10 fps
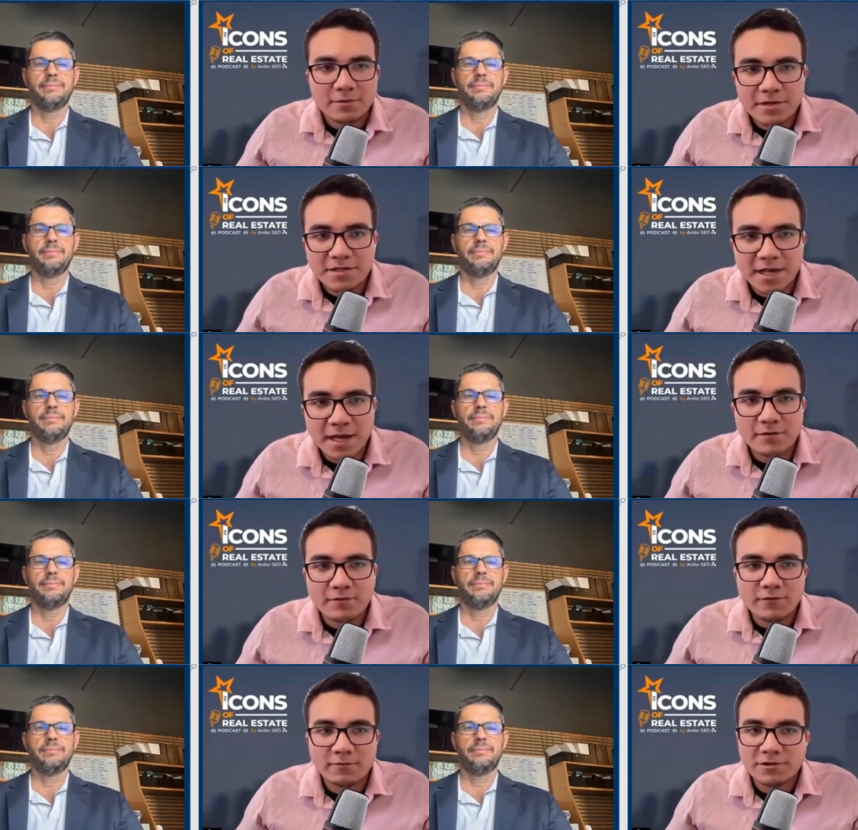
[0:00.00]
Speaker 1: Cristiano
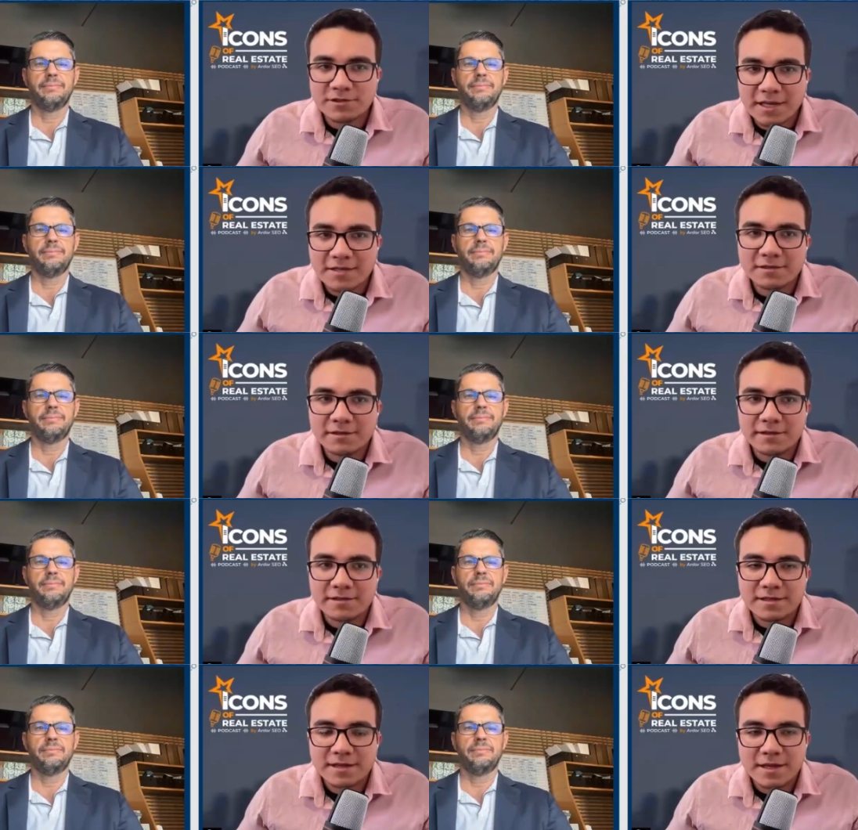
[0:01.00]
from Los
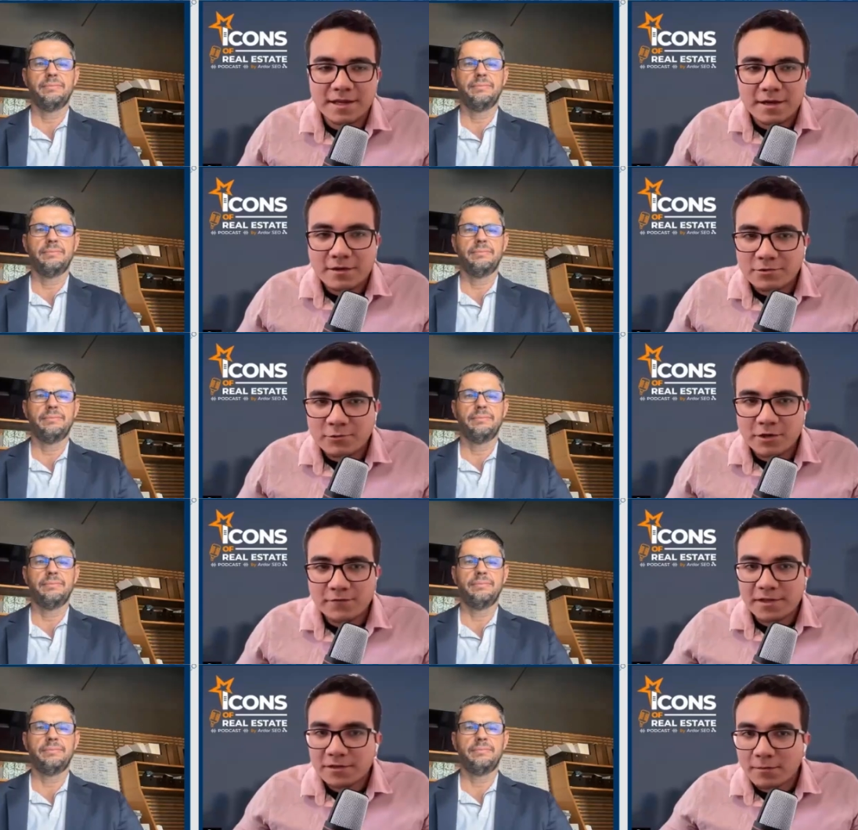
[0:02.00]
Angeles, who's one of
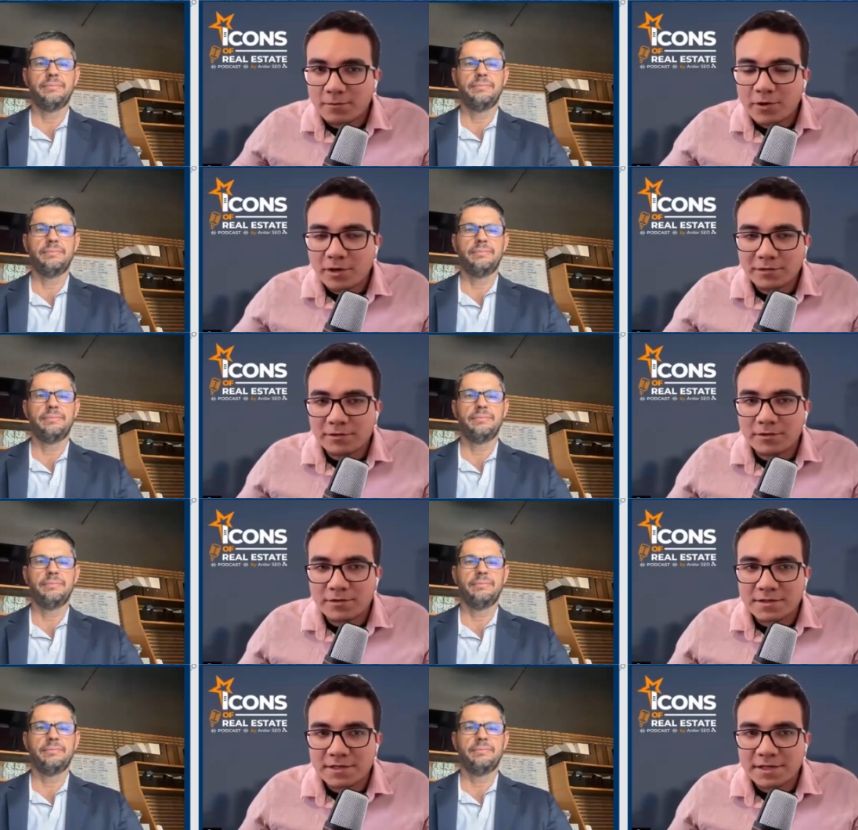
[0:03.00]
the top
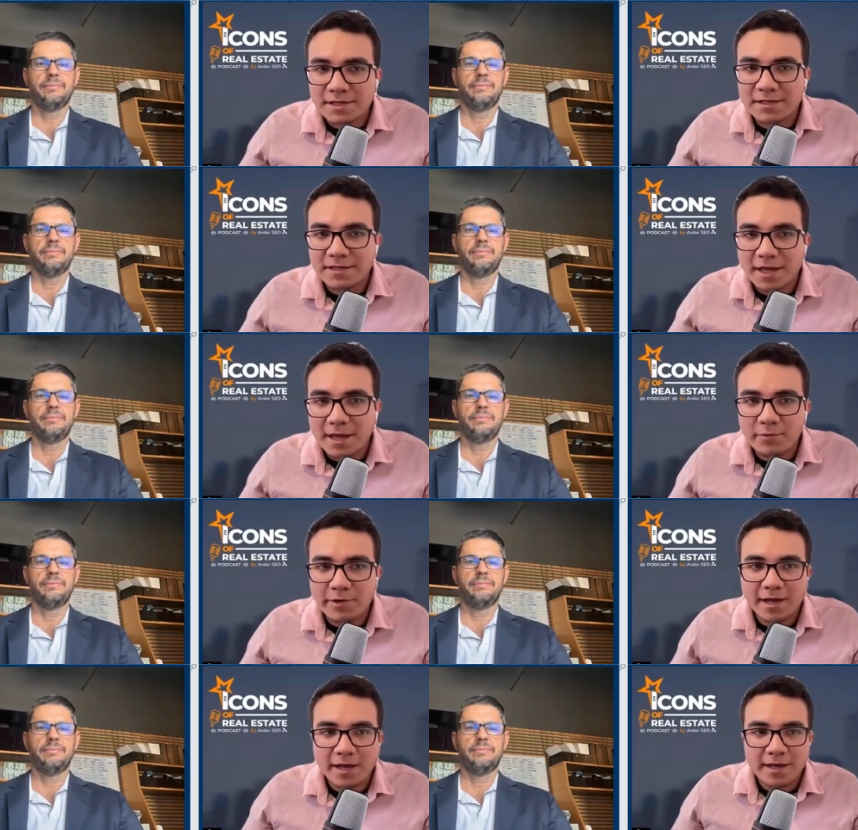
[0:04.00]
realtors in the
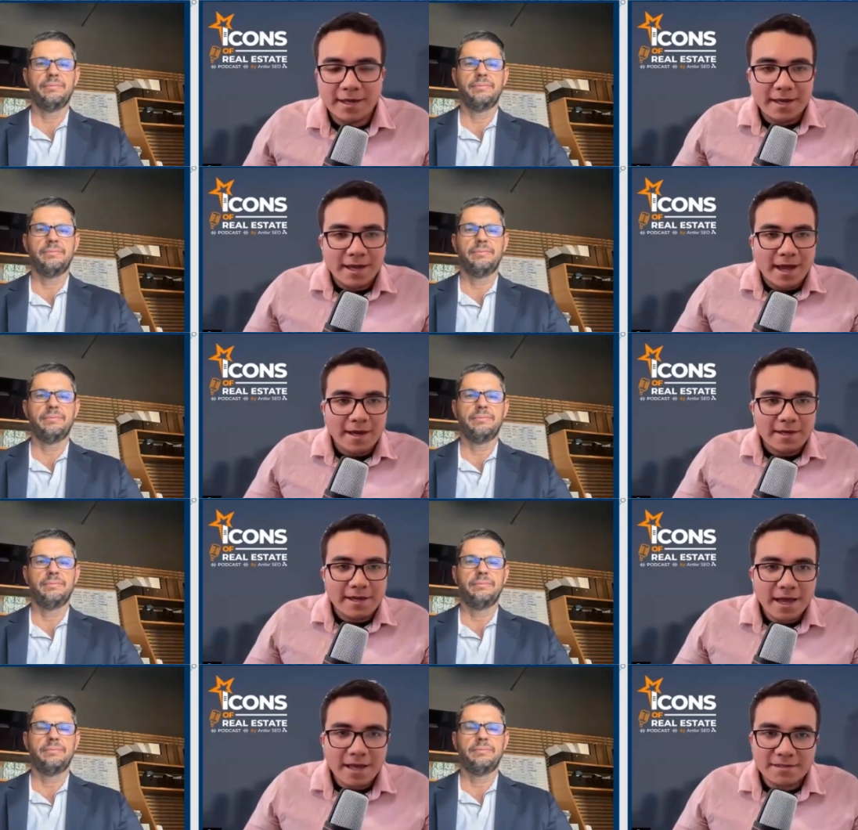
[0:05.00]
area, and he
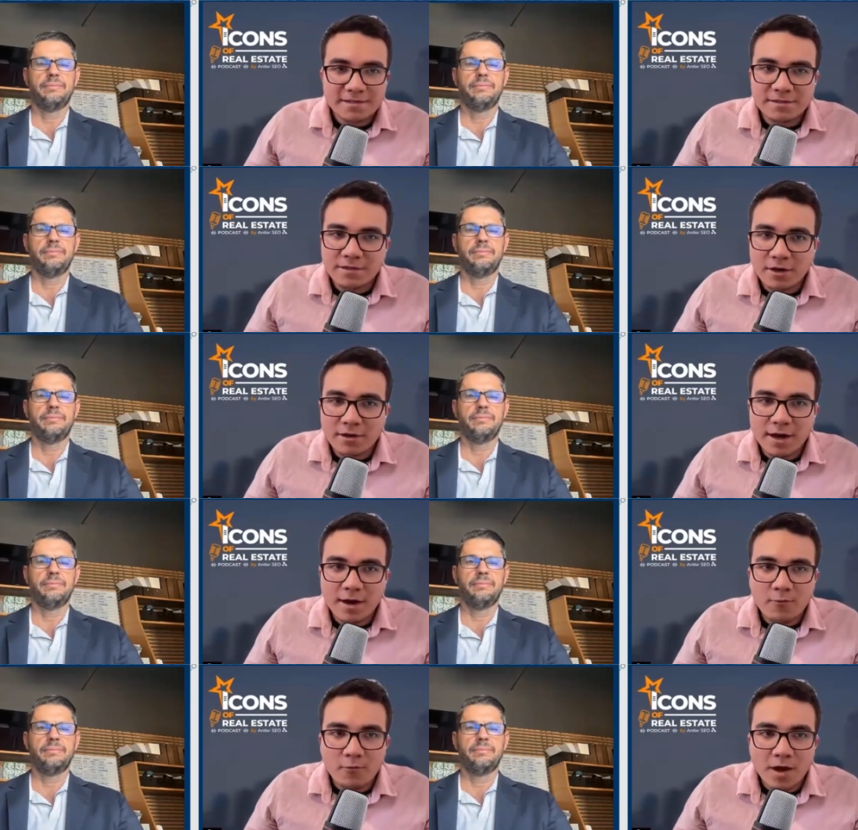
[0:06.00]
has done
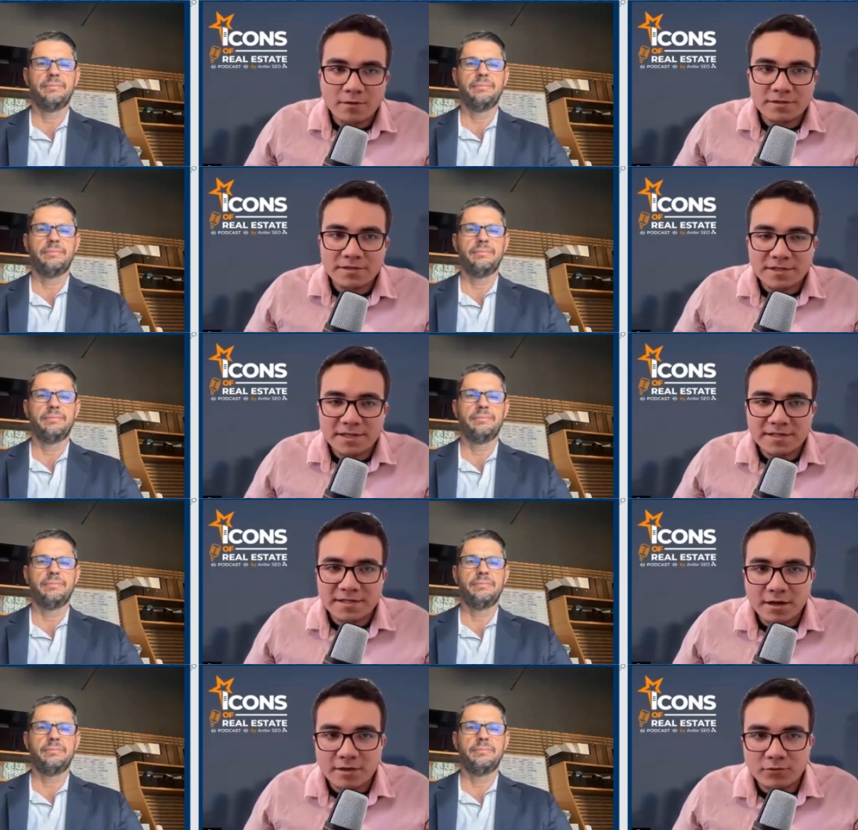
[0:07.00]
around
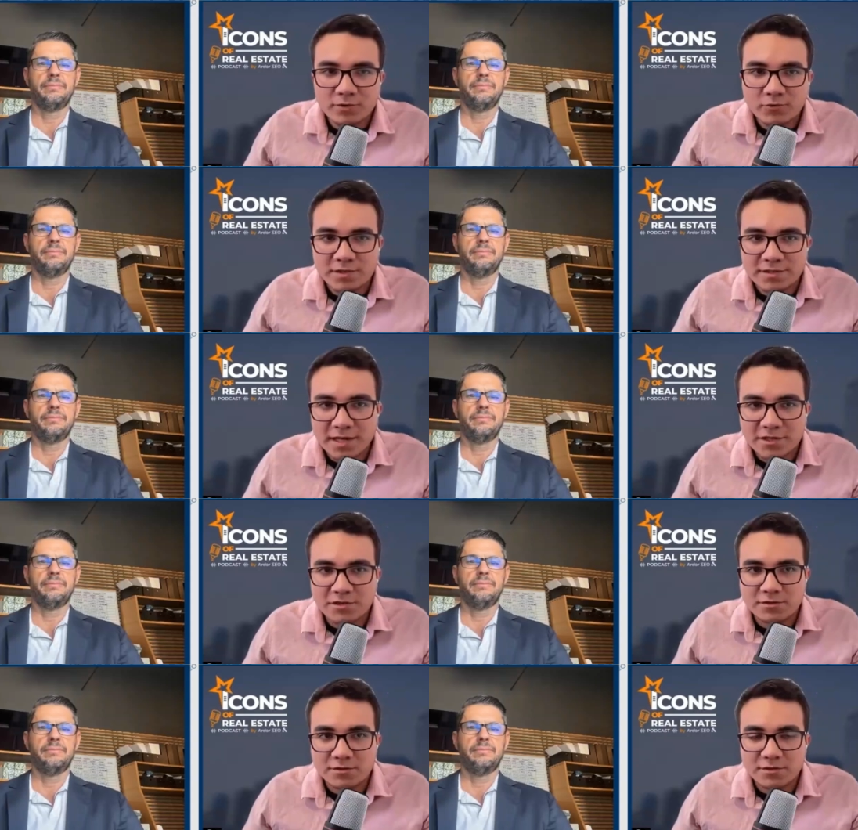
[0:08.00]
600
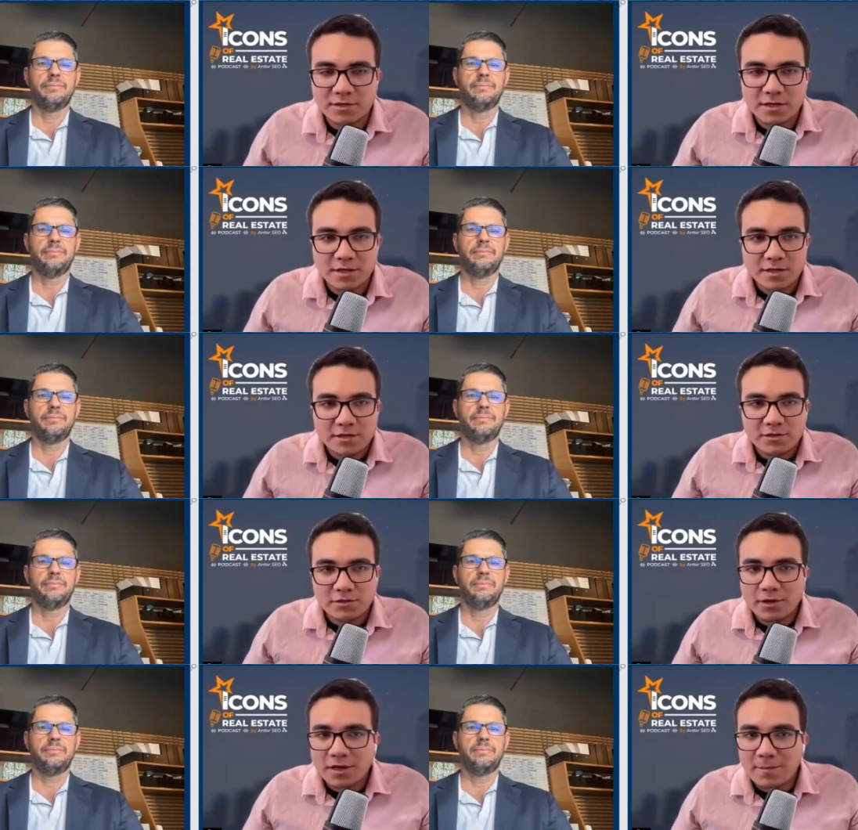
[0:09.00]
transactions. So
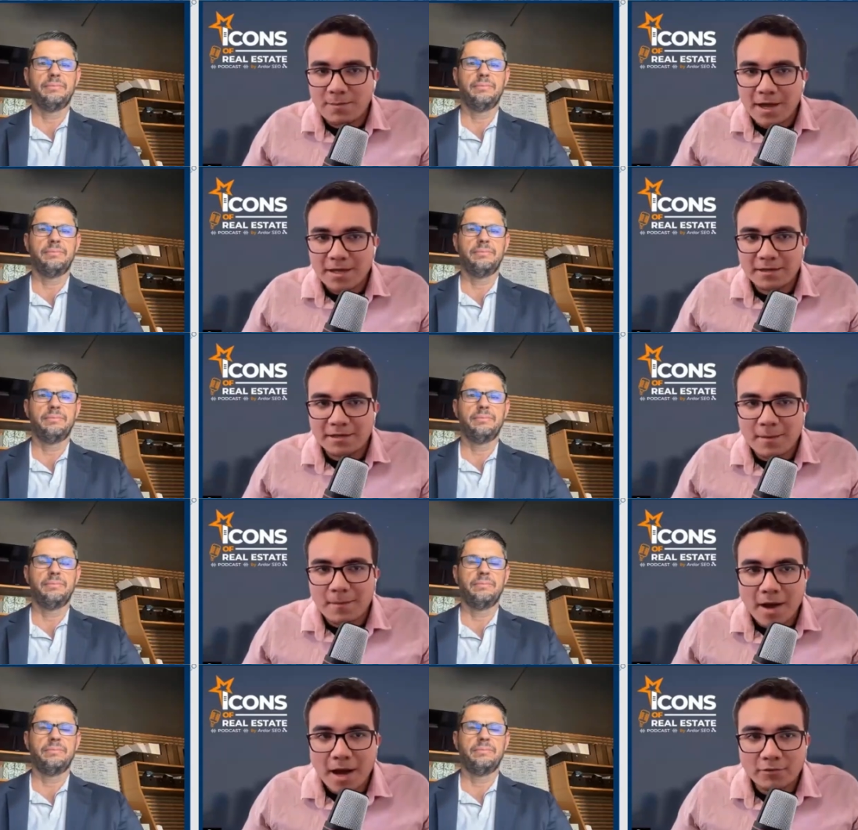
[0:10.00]
you can imagine the
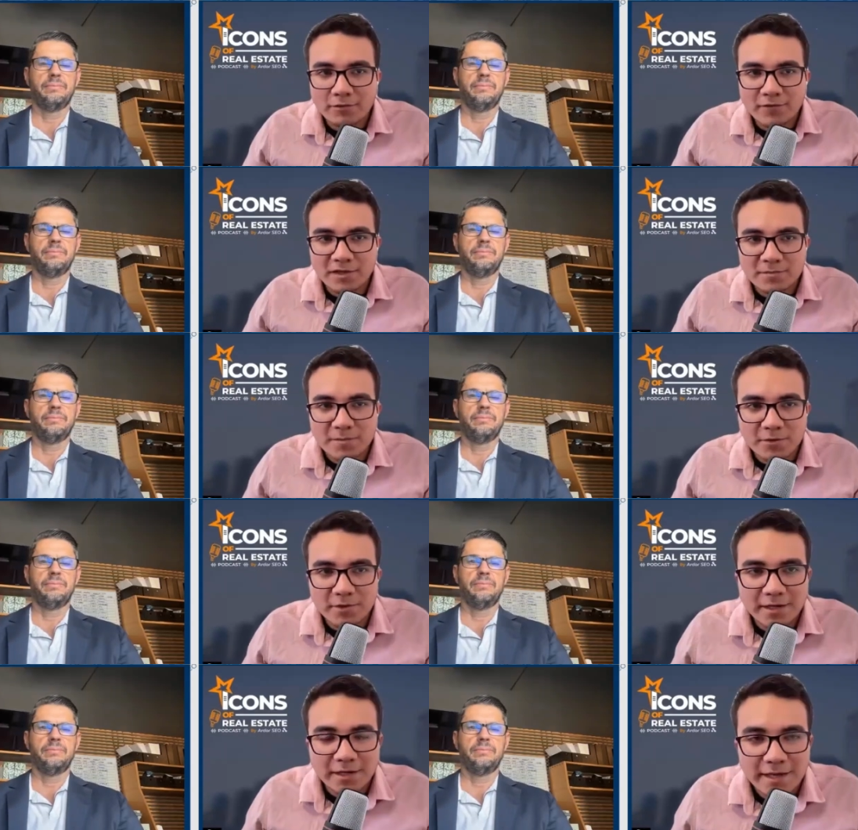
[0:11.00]
amount of
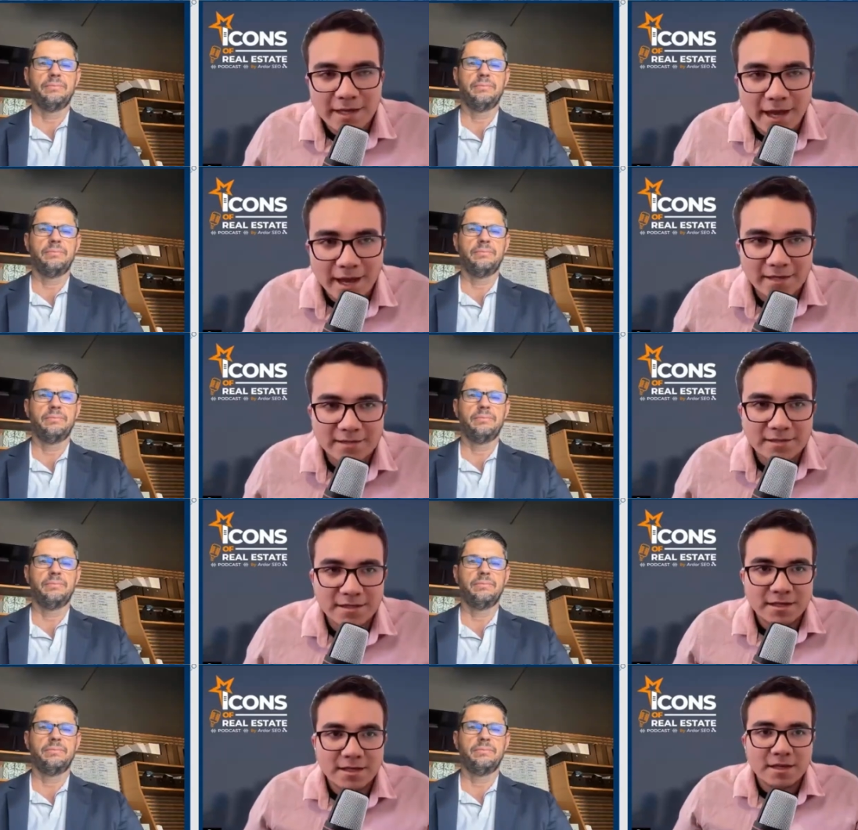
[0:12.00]
experience he has.